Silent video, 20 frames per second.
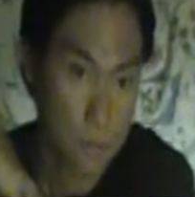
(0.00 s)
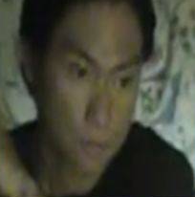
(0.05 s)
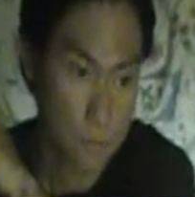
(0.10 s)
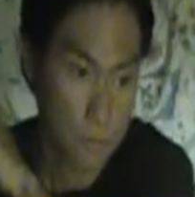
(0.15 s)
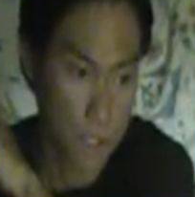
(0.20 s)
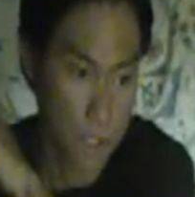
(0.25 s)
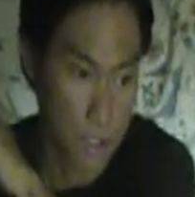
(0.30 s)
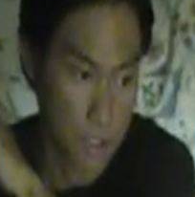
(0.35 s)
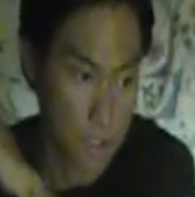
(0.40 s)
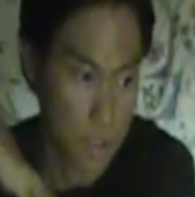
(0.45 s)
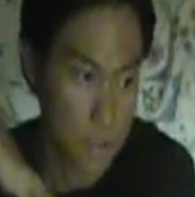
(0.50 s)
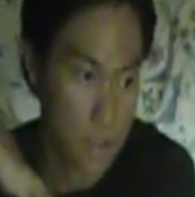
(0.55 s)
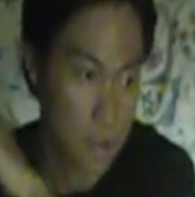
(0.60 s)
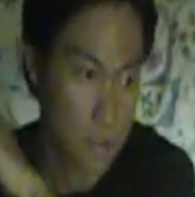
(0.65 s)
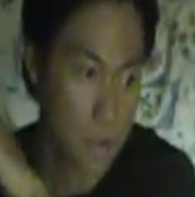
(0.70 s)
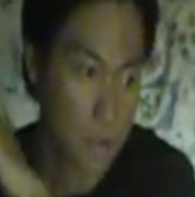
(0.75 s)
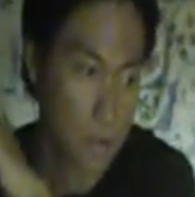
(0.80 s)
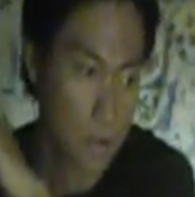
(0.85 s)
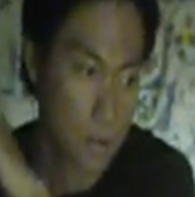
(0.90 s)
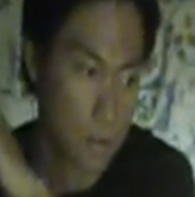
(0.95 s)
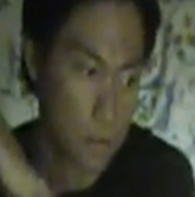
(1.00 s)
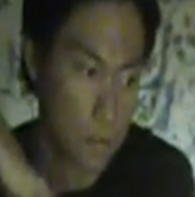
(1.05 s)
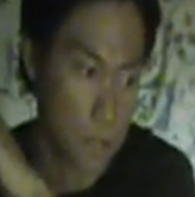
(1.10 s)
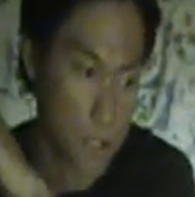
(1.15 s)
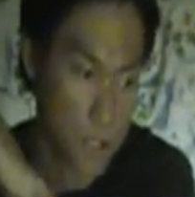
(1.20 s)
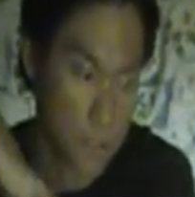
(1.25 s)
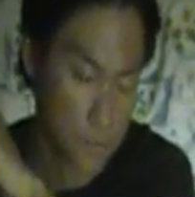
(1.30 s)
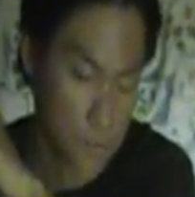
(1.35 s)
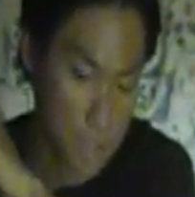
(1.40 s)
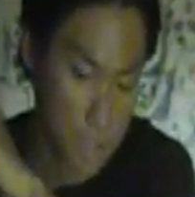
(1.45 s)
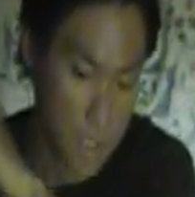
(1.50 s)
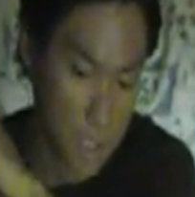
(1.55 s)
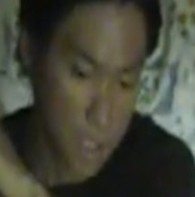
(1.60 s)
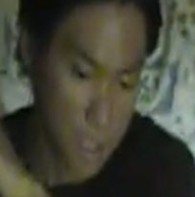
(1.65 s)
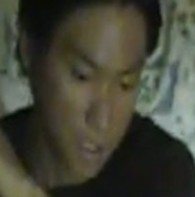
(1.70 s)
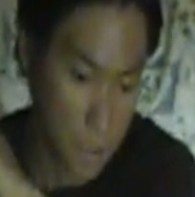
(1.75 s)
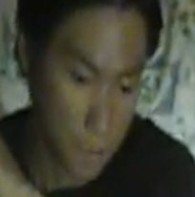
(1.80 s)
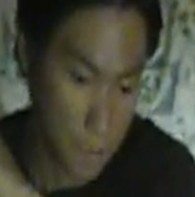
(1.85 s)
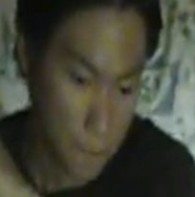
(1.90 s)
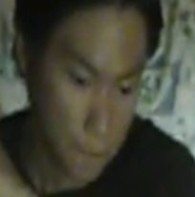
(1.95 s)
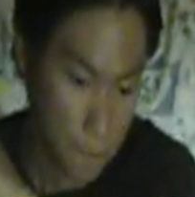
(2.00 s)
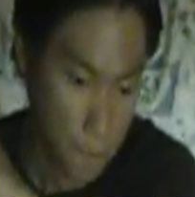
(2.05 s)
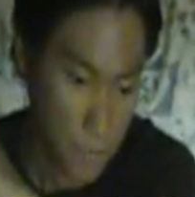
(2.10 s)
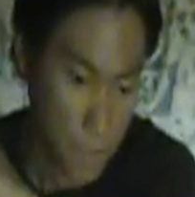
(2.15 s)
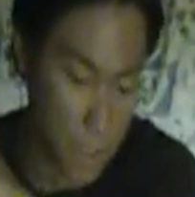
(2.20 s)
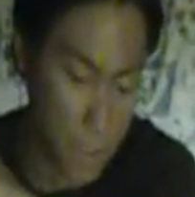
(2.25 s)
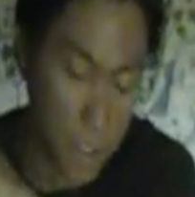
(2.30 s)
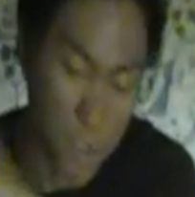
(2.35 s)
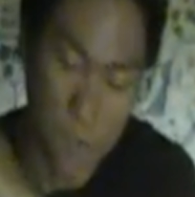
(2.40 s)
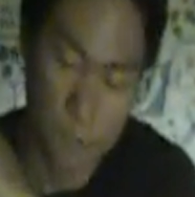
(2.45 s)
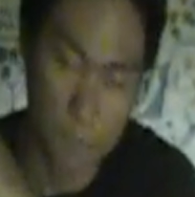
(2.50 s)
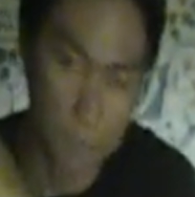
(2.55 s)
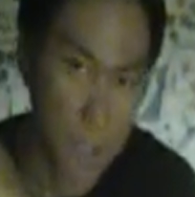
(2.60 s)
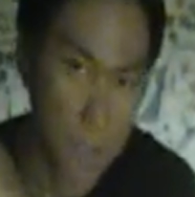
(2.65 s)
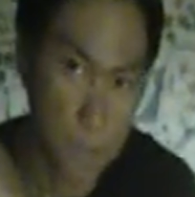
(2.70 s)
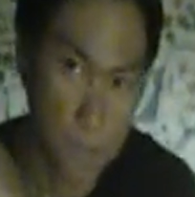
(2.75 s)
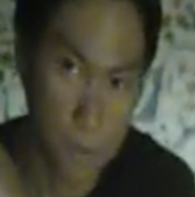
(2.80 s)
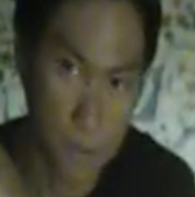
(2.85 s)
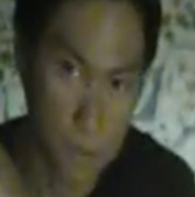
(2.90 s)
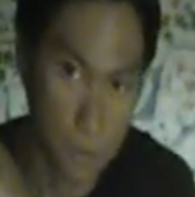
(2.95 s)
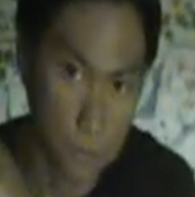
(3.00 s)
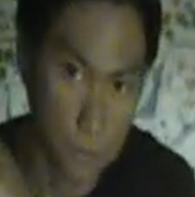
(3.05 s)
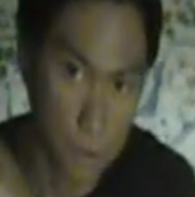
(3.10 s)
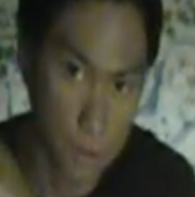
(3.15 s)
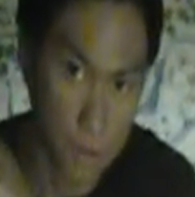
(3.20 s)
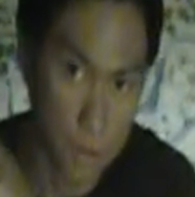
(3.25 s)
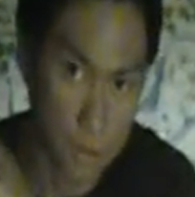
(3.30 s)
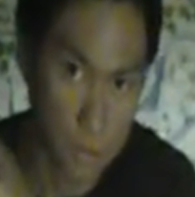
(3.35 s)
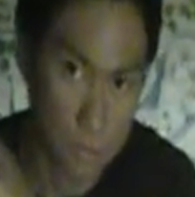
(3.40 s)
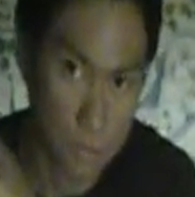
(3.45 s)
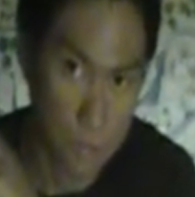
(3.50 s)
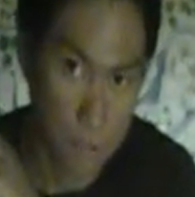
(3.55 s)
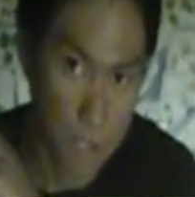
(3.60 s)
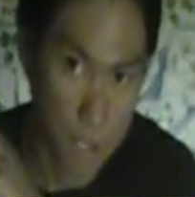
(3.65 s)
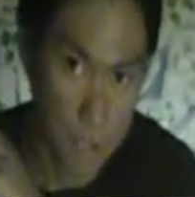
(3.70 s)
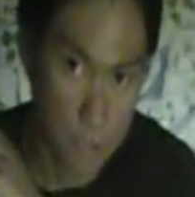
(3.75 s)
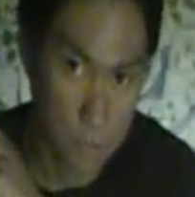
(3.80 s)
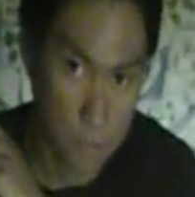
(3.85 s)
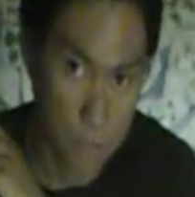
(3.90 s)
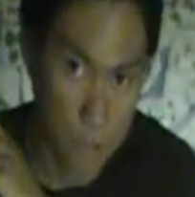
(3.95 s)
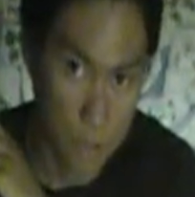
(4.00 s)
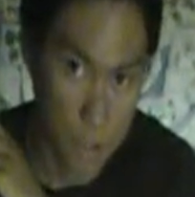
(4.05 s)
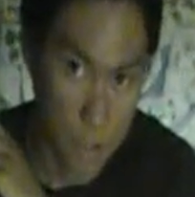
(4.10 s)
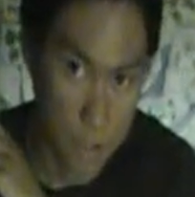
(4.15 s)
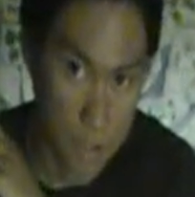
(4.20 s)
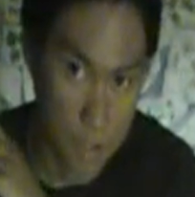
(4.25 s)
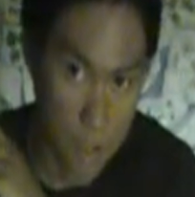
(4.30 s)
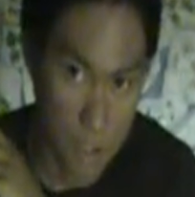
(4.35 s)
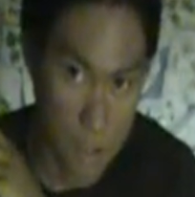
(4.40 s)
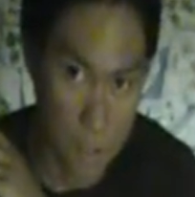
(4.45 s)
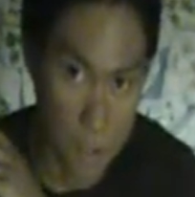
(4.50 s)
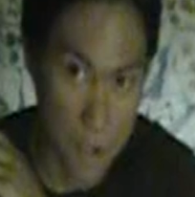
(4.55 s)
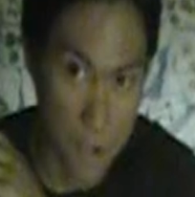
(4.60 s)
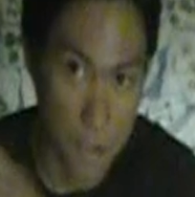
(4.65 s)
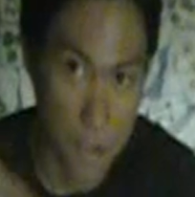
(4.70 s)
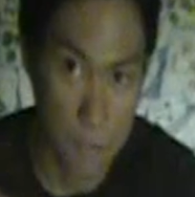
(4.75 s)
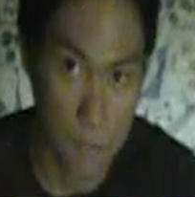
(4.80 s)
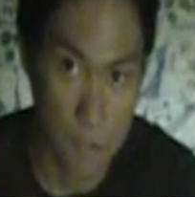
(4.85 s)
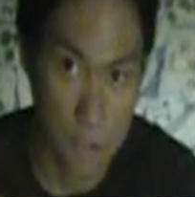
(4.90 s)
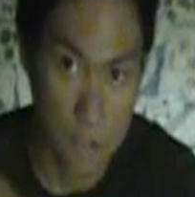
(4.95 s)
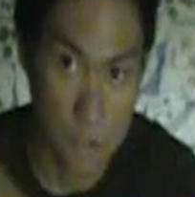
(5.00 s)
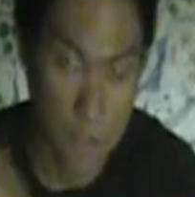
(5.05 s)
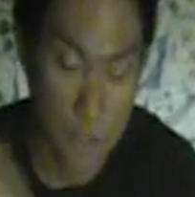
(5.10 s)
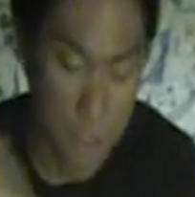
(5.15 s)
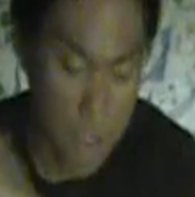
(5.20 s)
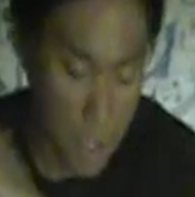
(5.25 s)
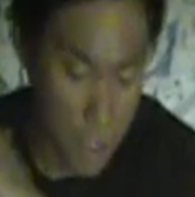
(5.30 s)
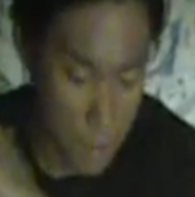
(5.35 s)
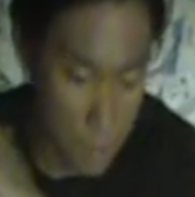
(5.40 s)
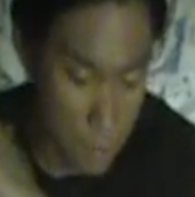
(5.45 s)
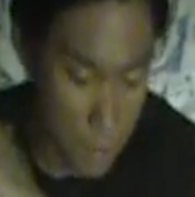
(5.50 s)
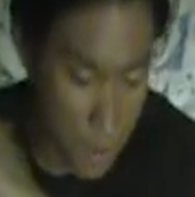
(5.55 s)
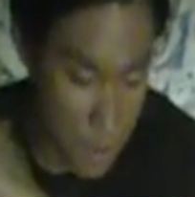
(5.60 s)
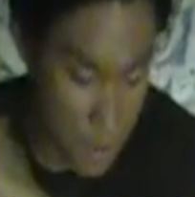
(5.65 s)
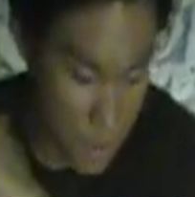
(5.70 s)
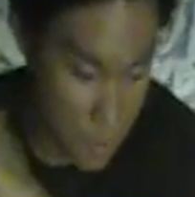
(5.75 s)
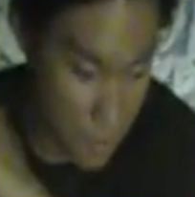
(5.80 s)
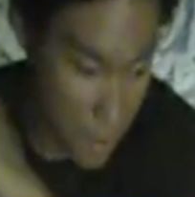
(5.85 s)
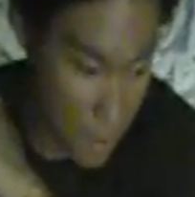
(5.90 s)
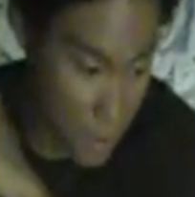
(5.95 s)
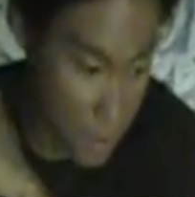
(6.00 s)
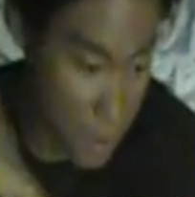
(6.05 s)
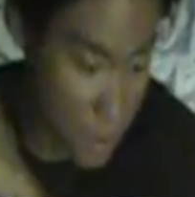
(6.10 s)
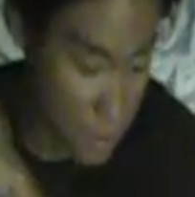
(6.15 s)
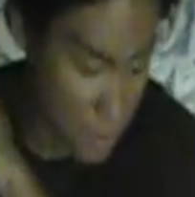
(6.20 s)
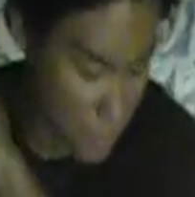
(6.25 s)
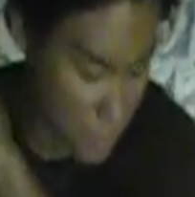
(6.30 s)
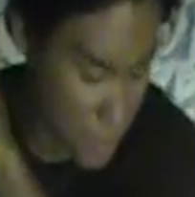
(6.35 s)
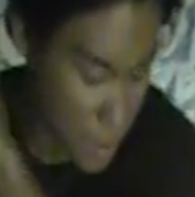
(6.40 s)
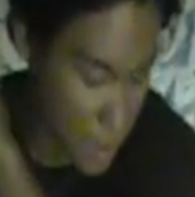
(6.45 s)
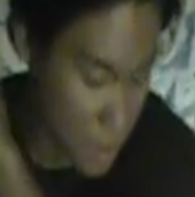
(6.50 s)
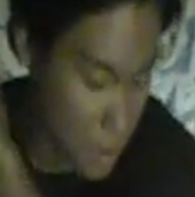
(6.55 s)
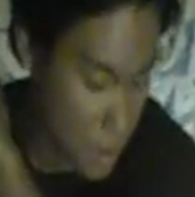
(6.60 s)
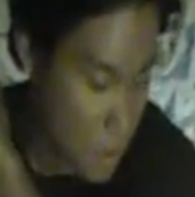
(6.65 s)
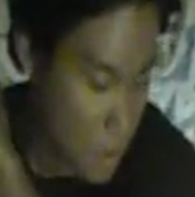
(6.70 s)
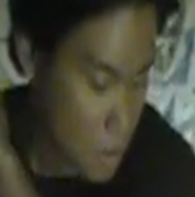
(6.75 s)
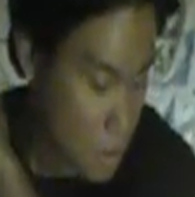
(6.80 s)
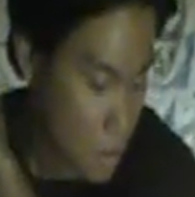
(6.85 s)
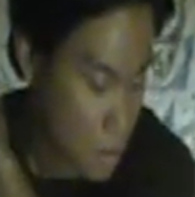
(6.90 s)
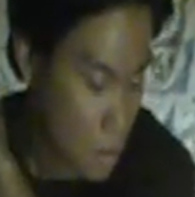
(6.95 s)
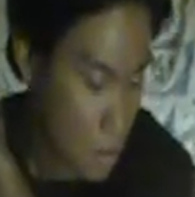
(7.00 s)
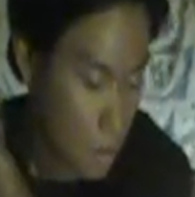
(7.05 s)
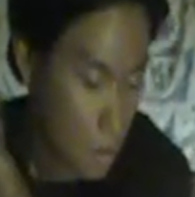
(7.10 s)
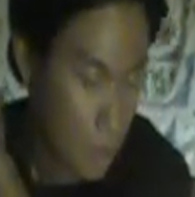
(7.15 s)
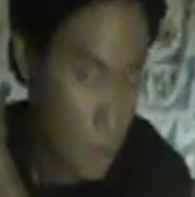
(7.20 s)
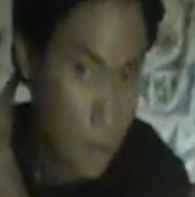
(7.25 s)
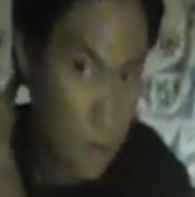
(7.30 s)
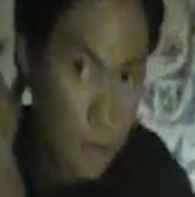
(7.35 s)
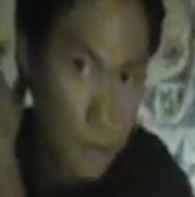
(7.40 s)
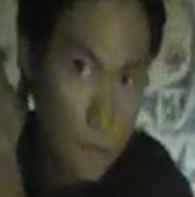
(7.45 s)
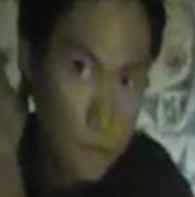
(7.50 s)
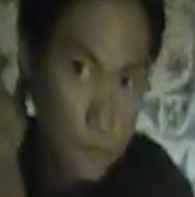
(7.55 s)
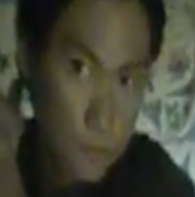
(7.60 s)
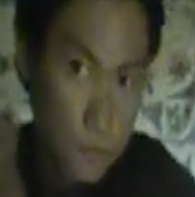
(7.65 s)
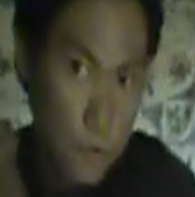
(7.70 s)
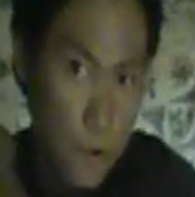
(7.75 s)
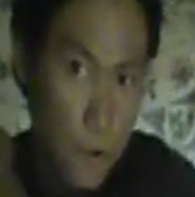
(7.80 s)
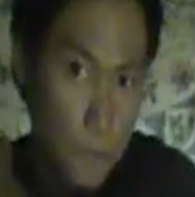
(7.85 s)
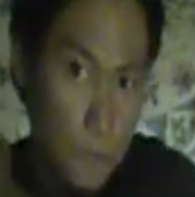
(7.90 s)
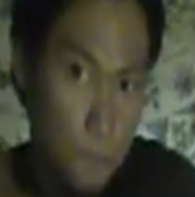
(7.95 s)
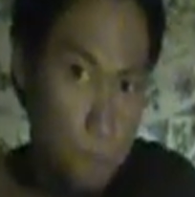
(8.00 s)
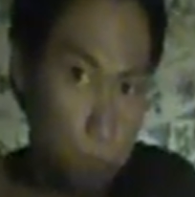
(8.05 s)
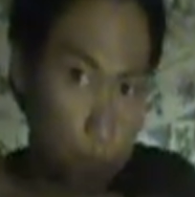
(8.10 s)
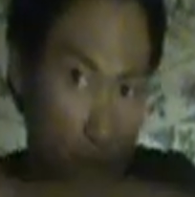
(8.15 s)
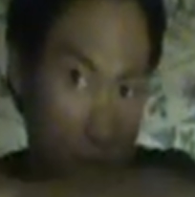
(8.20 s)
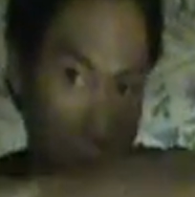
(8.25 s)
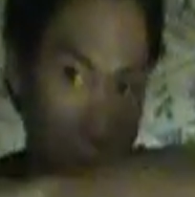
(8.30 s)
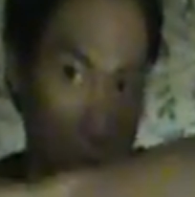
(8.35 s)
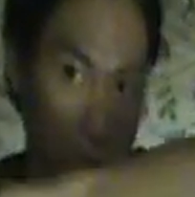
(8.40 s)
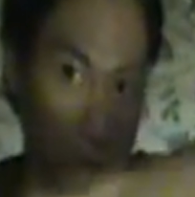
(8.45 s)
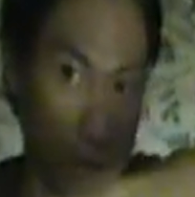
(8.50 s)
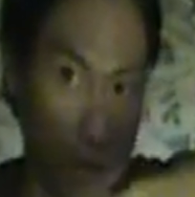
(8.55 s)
because most of the time a lot of people would not really think about it. Most of the time punching power comes from here, from the